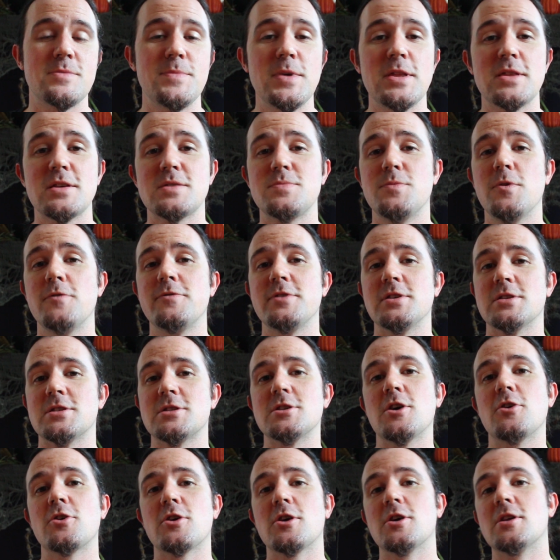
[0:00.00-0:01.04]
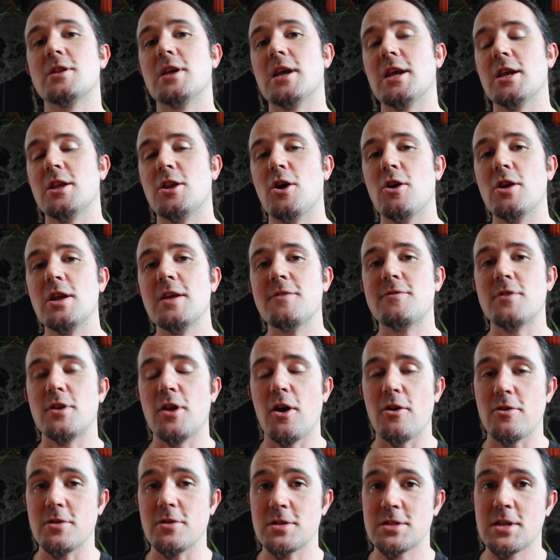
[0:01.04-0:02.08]
To me, this movie is so good that you don't even
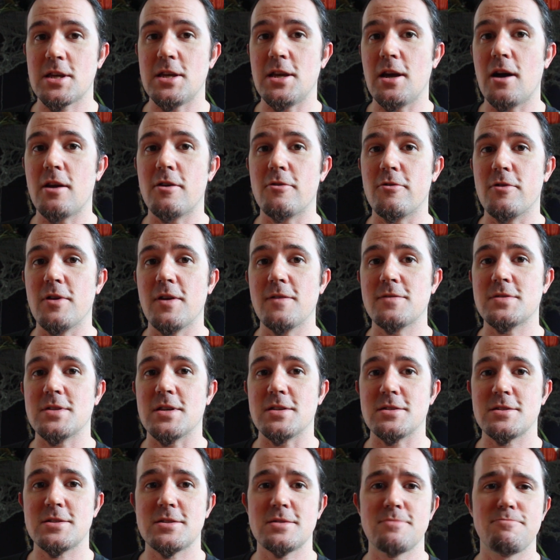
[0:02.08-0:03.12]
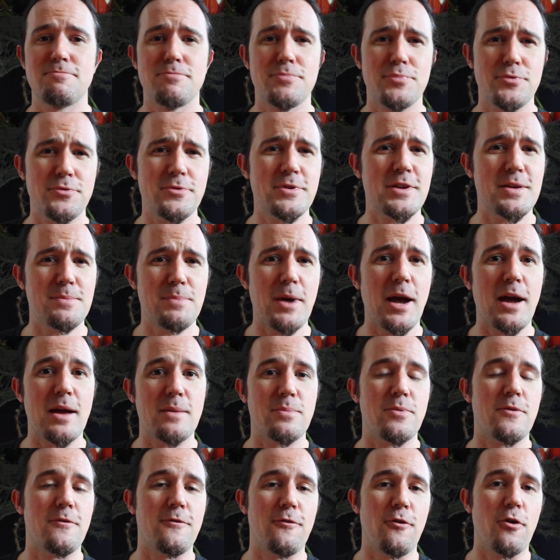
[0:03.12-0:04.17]
notice Keanu Reeves' pretty
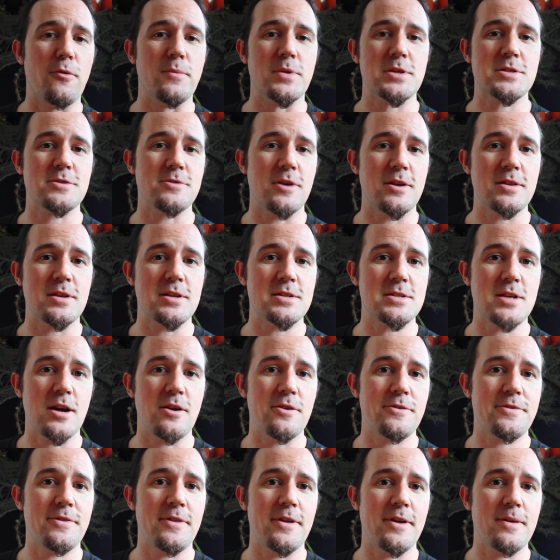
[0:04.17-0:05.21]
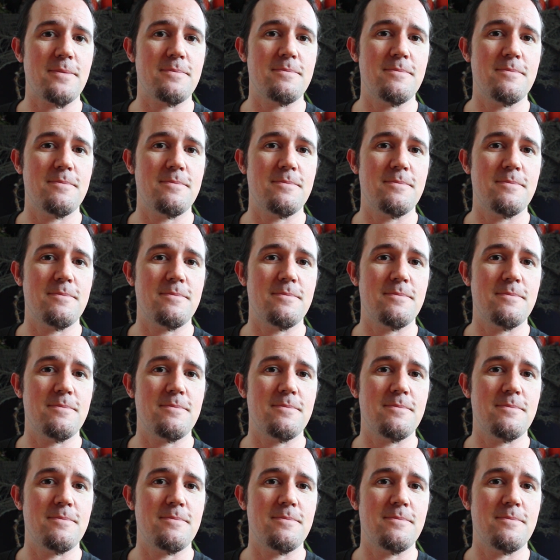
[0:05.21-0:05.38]
bad performance throughout the entire thing.